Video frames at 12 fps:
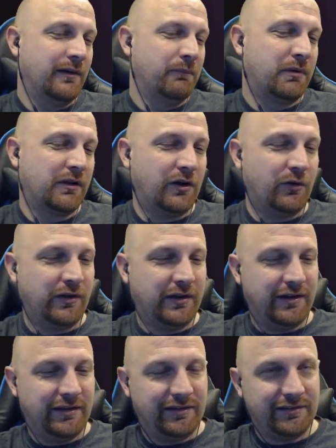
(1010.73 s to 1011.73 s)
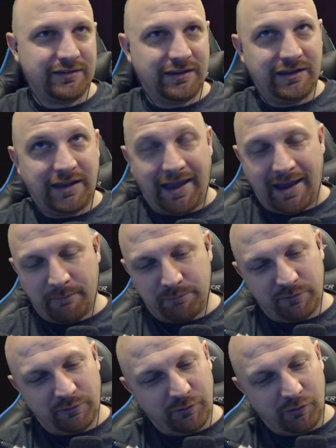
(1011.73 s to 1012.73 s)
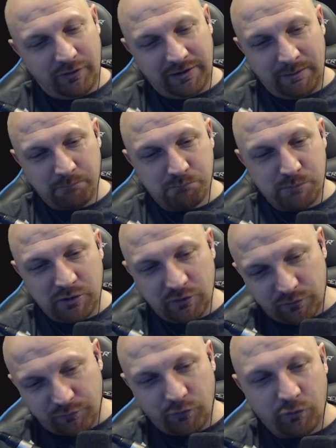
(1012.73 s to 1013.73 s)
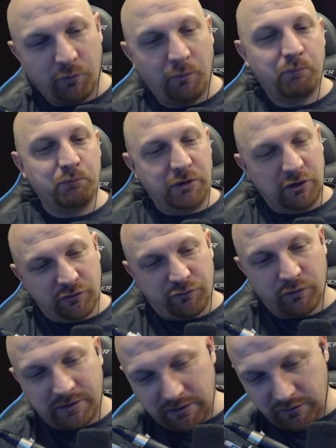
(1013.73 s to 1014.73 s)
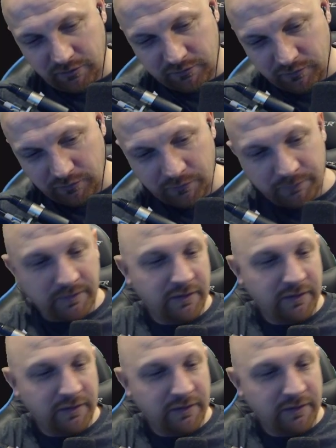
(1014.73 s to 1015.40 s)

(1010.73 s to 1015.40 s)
Bellona is an absolutely beautiful character.